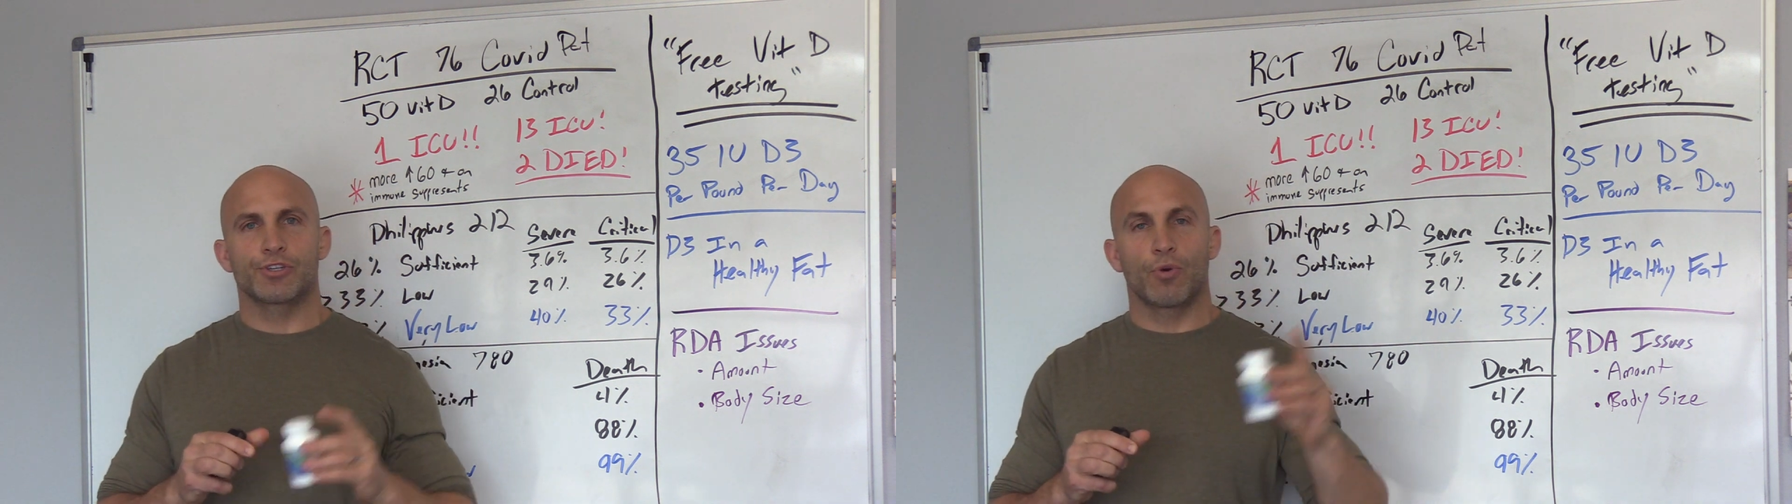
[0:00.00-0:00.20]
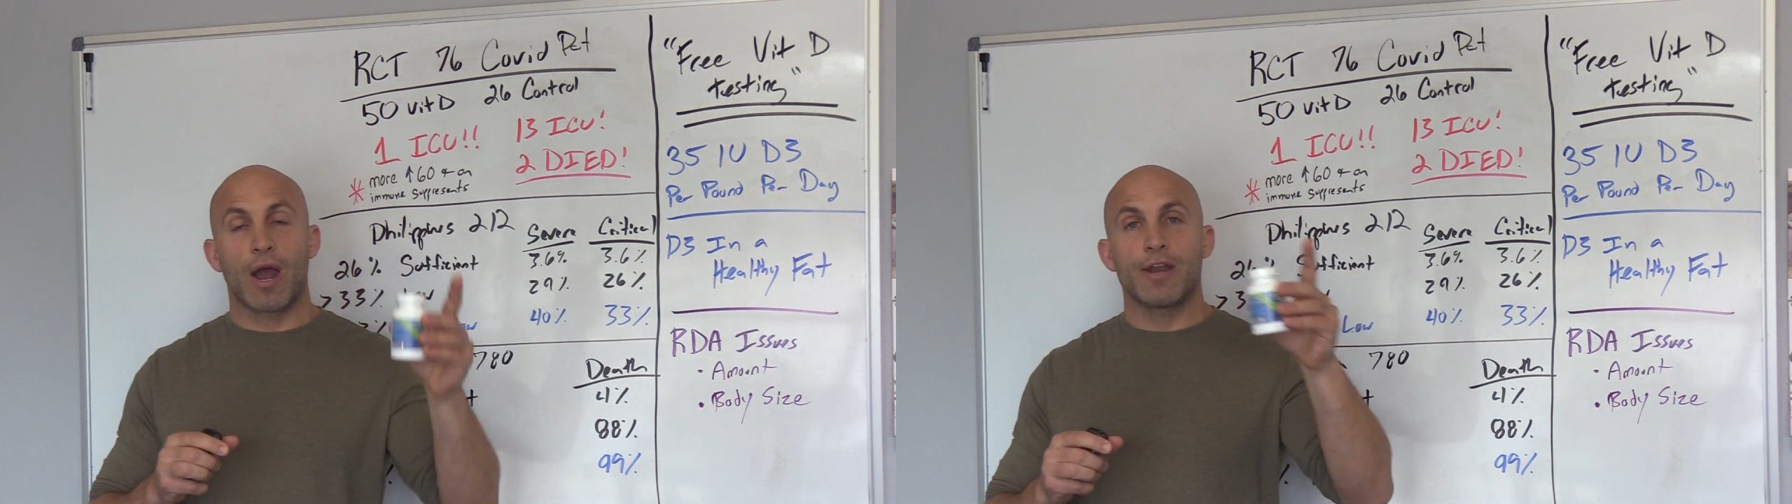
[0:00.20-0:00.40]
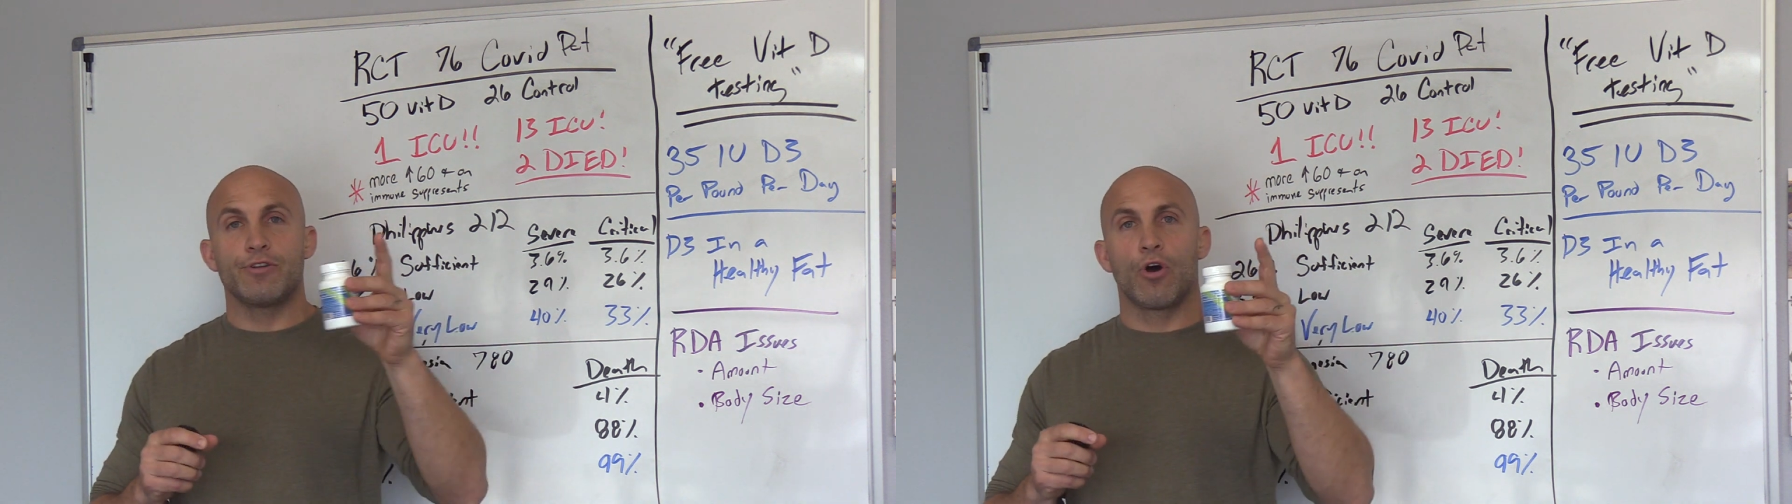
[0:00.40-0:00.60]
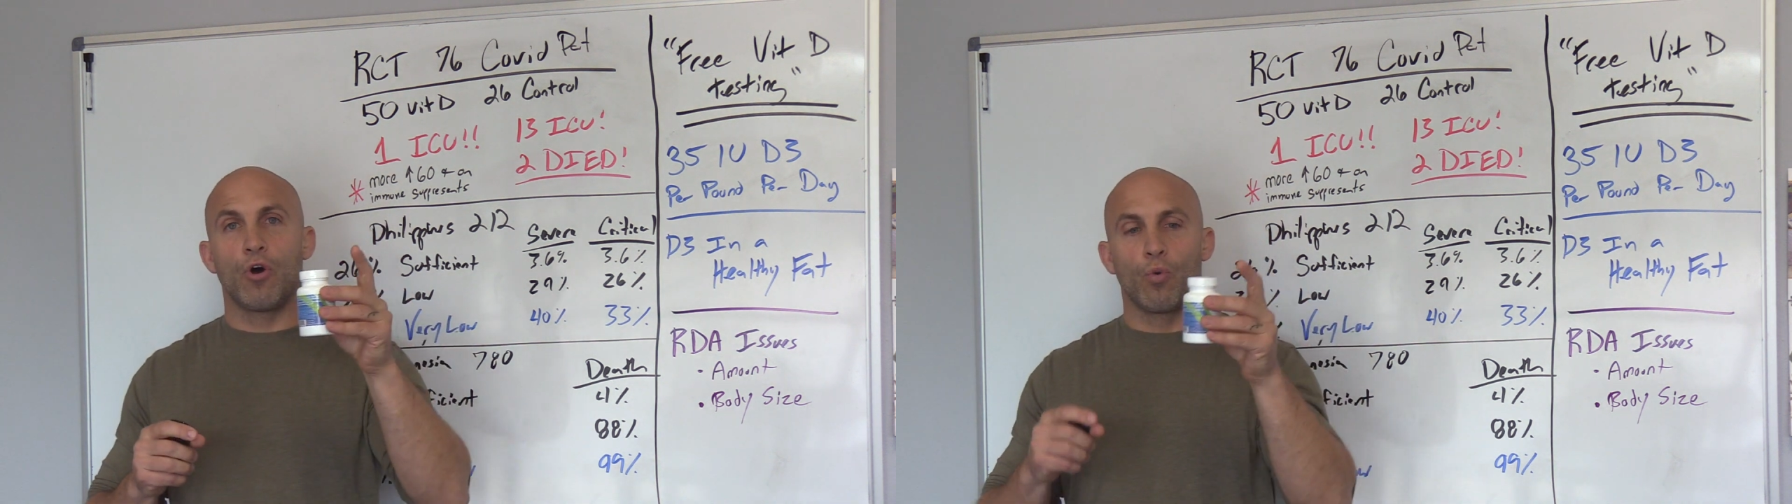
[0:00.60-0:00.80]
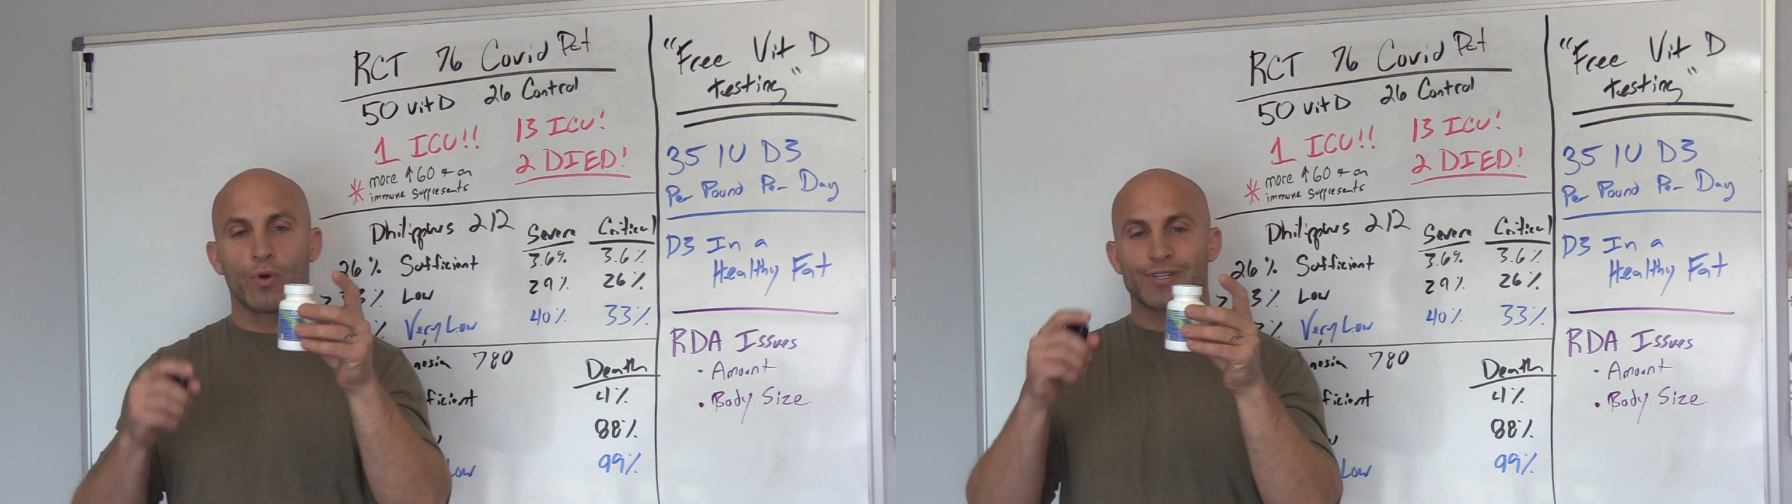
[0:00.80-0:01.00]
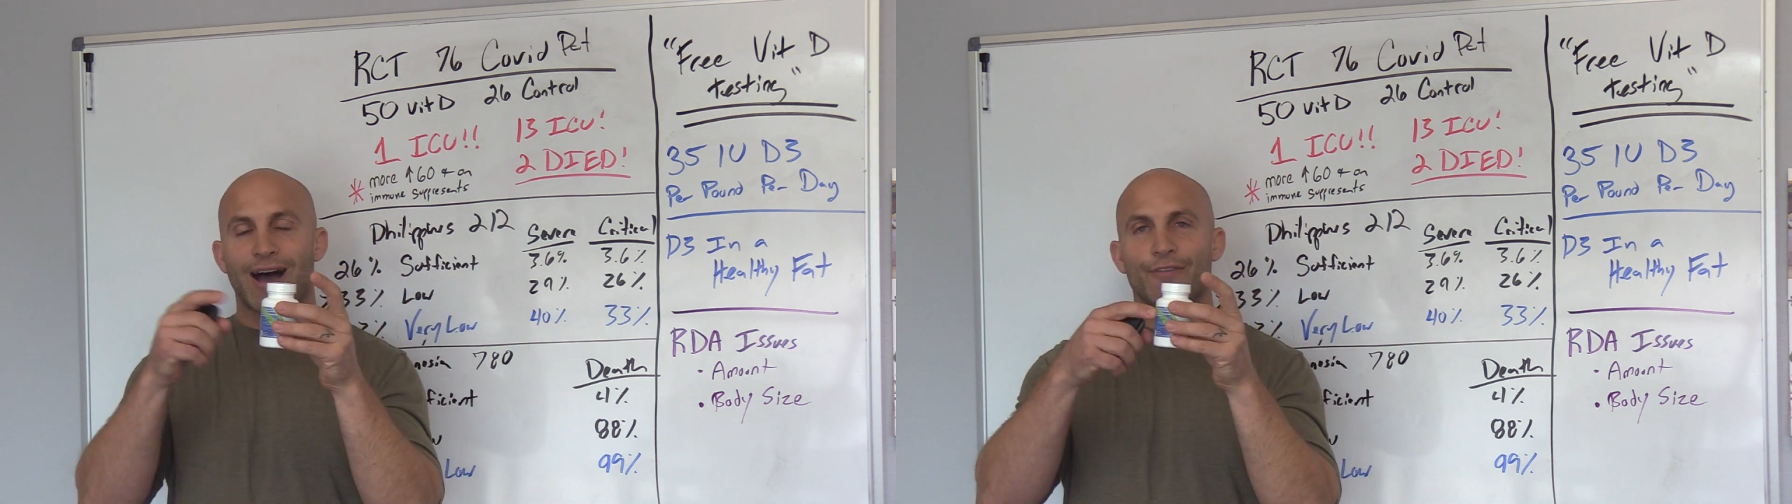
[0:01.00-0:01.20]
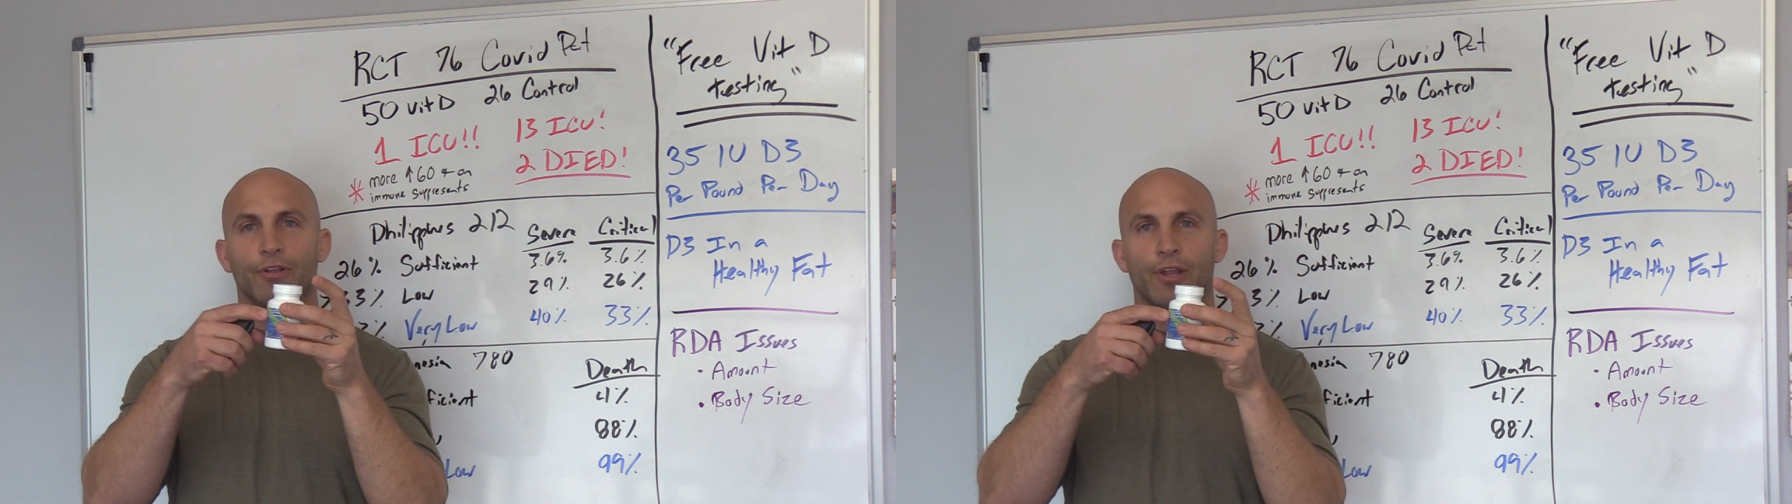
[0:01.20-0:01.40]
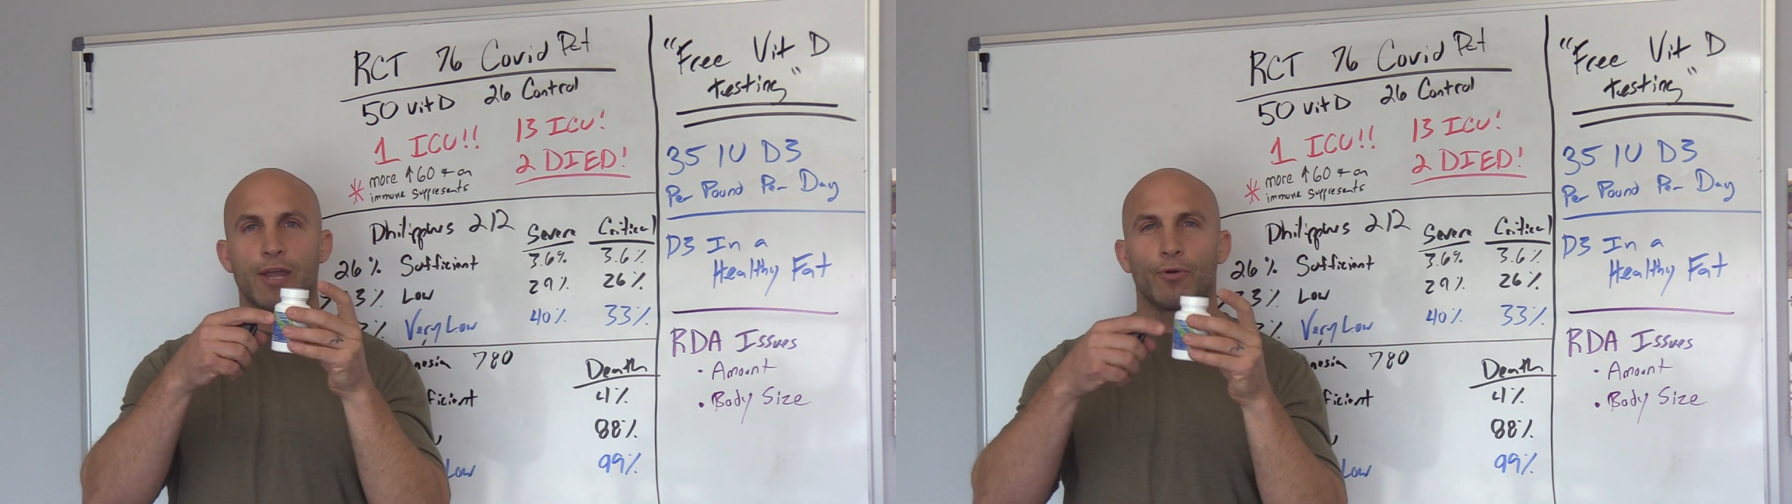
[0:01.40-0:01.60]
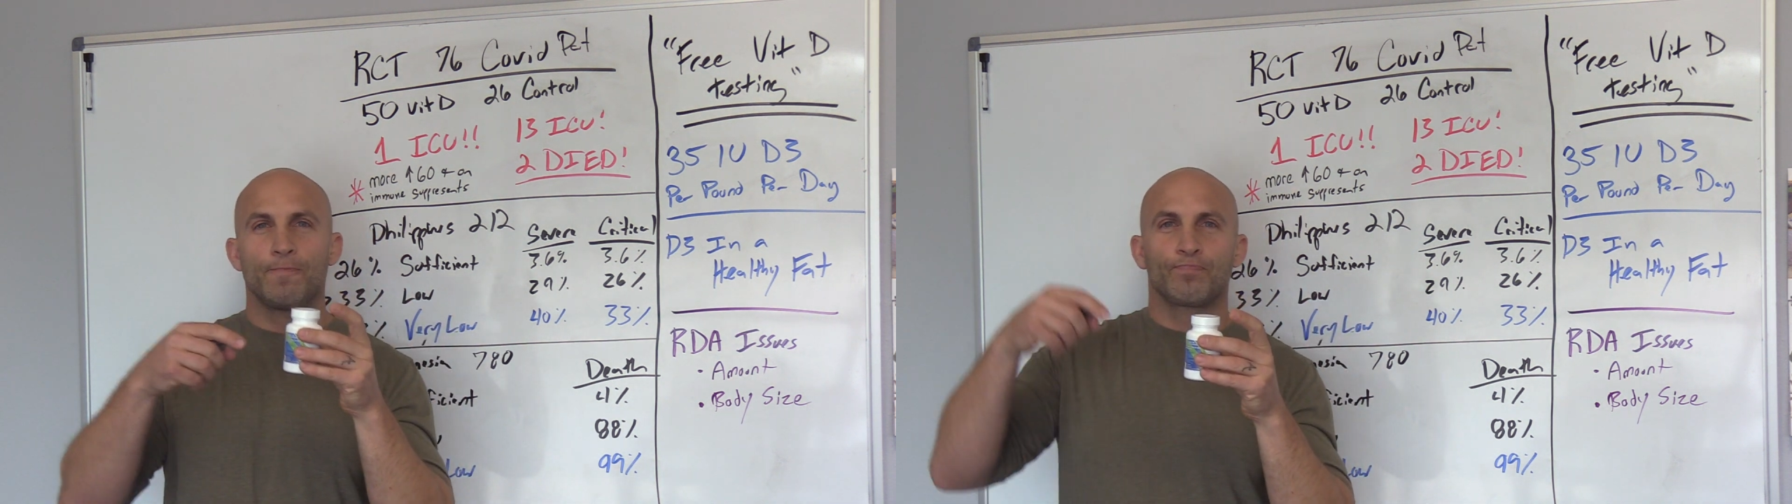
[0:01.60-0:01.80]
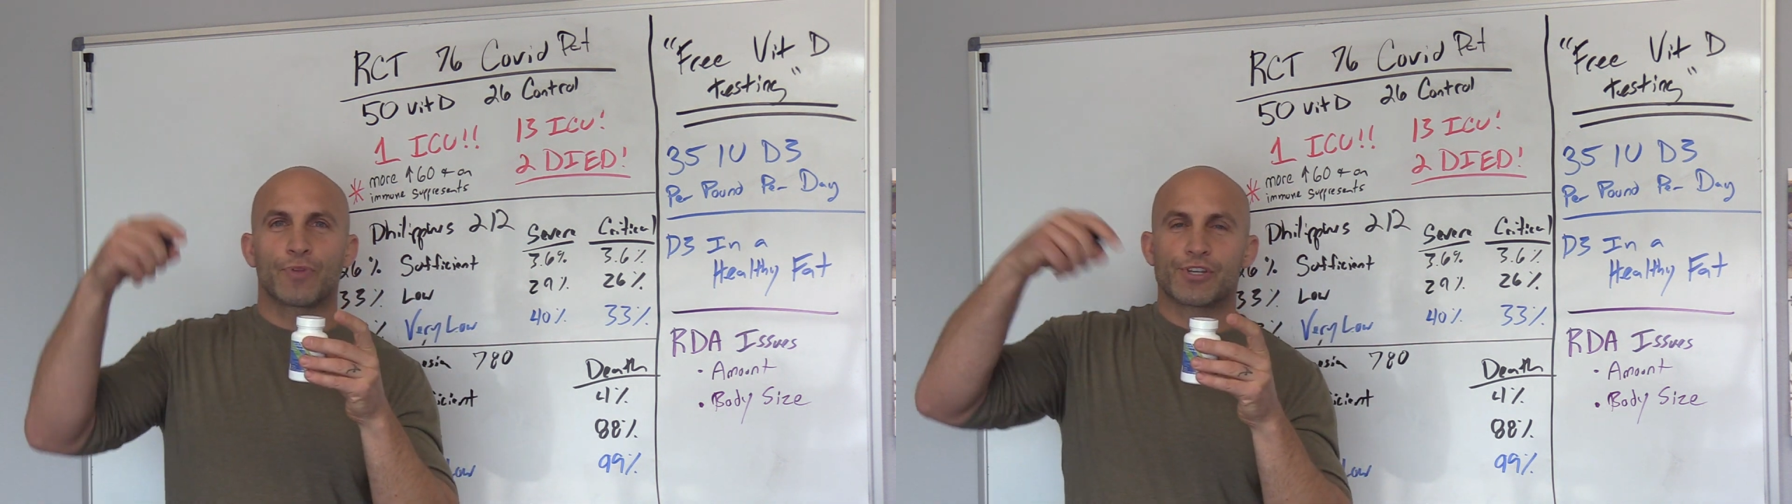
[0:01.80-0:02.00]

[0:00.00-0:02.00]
so I know what's on the label